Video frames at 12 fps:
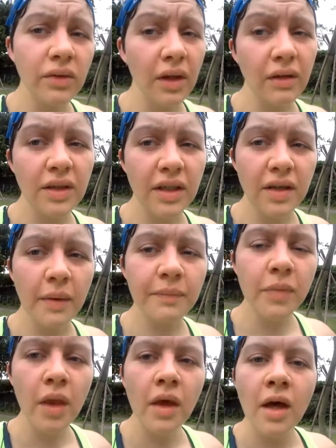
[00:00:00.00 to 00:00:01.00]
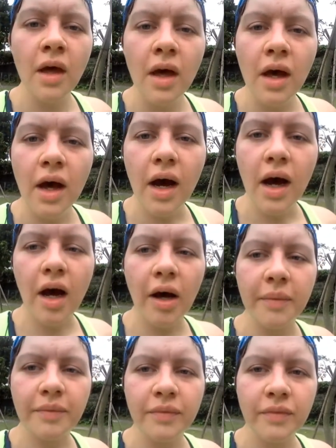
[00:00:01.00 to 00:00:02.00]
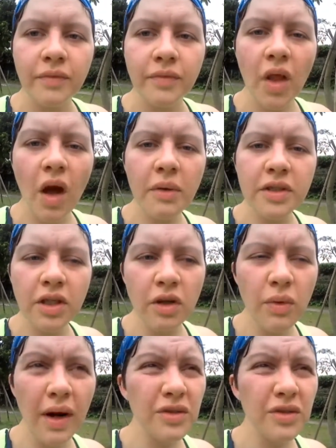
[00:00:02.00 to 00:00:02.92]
Yeah, it takes time. No, it was a good run.